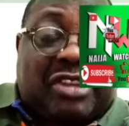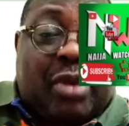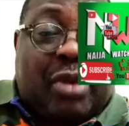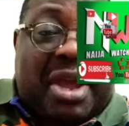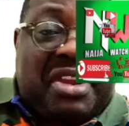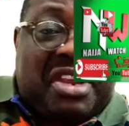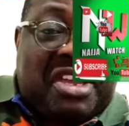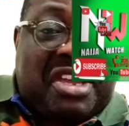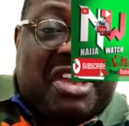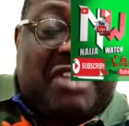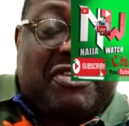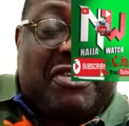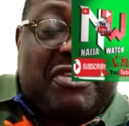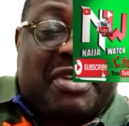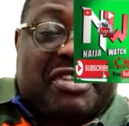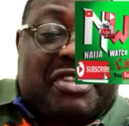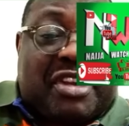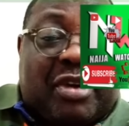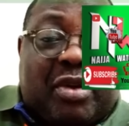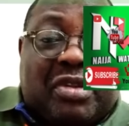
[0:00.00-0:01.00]
why they gave him
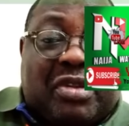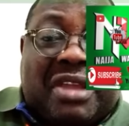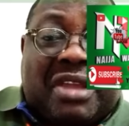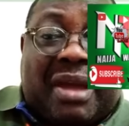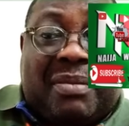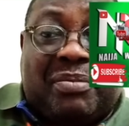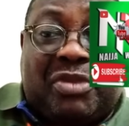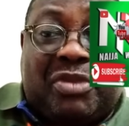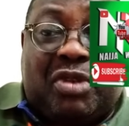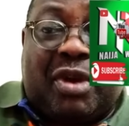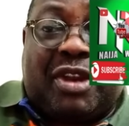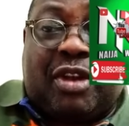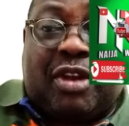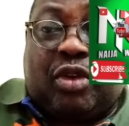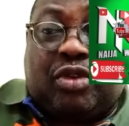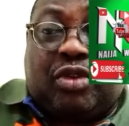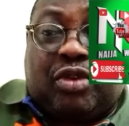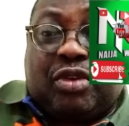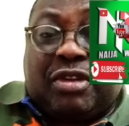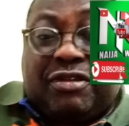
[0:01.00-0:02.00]
a second term. They were not
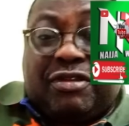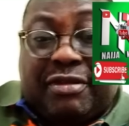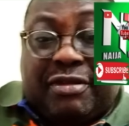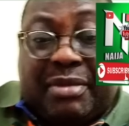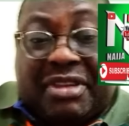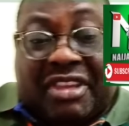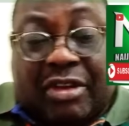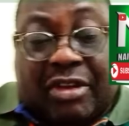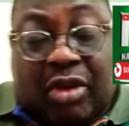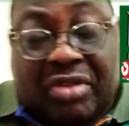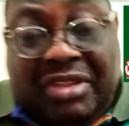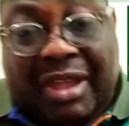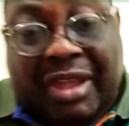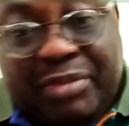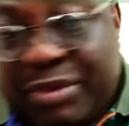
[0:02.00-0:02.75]
going to give him a second term.